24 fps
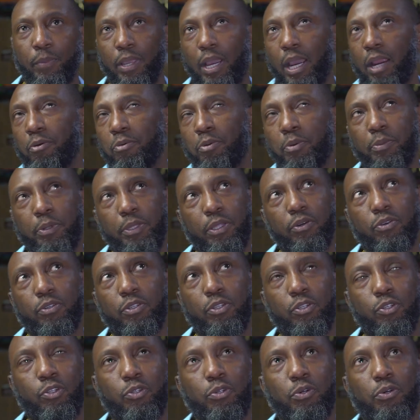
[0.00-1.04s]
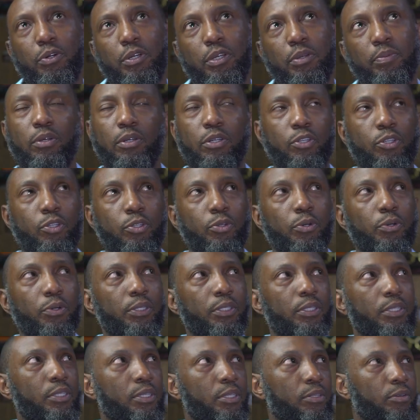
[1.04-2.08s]
I remember there was a story, not a
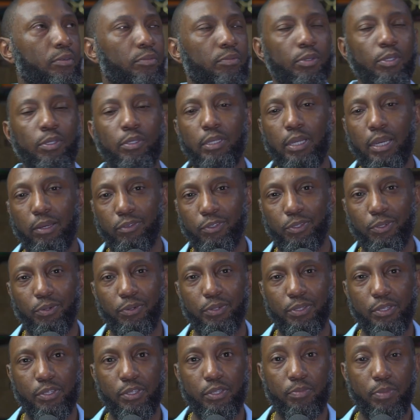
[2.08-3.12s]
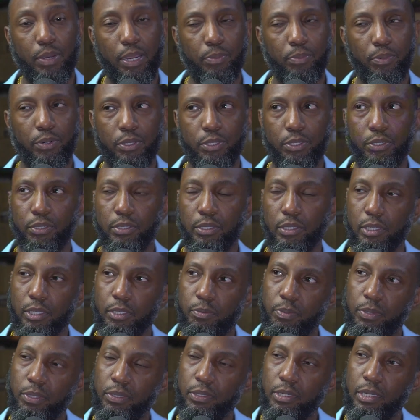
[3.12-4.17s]
story, this is a real life story. This is my personal
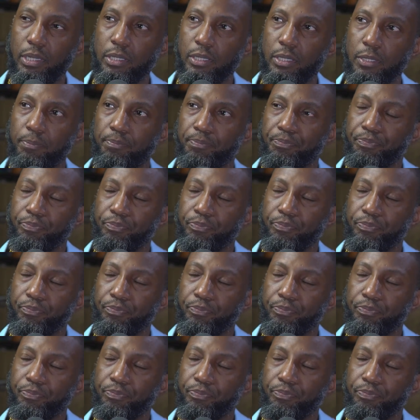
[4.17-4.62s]
experience.